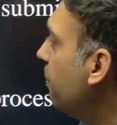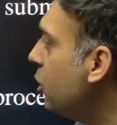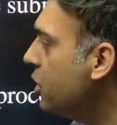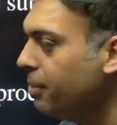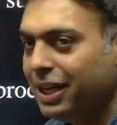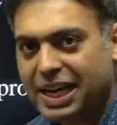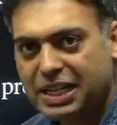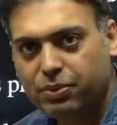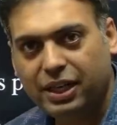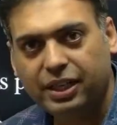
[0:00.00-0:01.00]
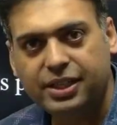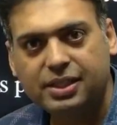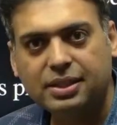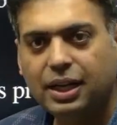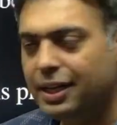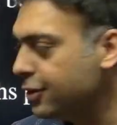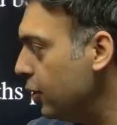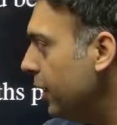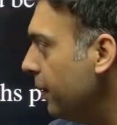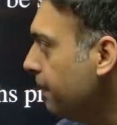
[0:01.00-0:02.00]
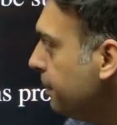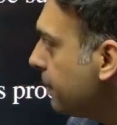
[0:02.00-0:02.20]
possible as well. It is also there.